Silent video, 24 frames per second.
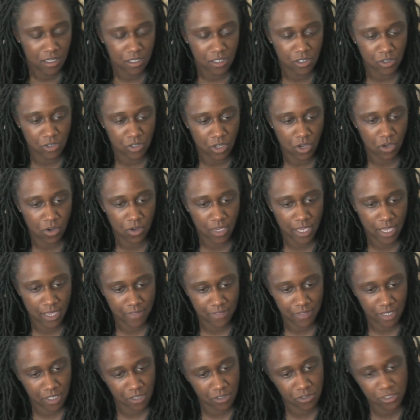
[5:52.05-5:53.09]
you know,
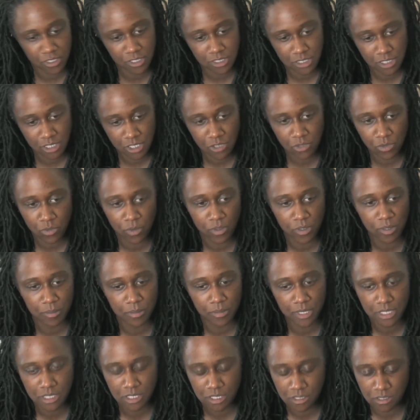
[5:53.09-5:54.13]
and that he'll continue on the
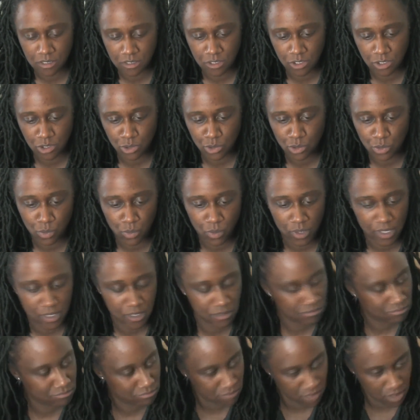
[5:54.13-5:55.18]
mission to do
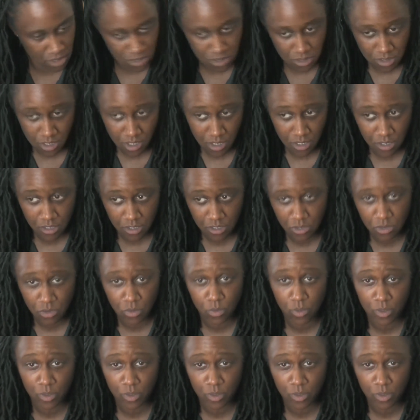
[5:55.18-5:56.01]
what he's sent here to do,